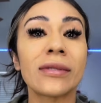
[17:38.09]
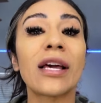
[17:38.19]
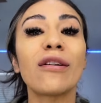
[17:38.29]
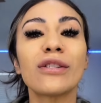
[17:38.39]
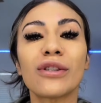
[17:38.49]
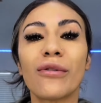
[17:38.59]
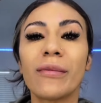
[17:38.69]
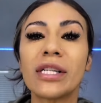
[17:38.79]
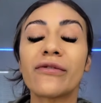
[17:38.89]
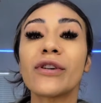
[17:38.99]
Thank you so
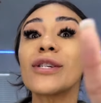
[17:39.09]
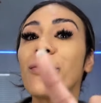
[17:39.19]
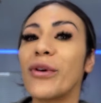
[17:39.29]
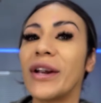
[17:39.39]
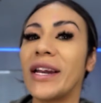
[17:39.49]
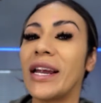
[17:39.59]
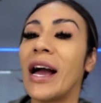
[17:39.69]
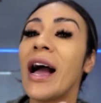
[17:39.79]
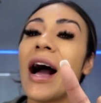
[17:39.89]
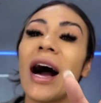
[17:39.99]
much for supporting
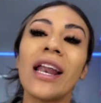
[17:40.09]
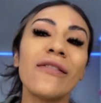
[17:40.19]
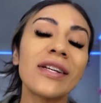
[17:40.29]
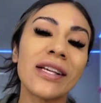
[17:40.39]
all of us.